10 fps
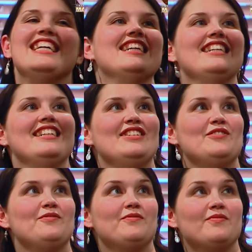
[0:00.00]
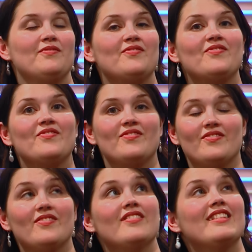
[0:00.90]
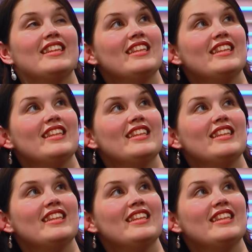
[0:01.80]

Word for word: Whirlpool want to make sure that things are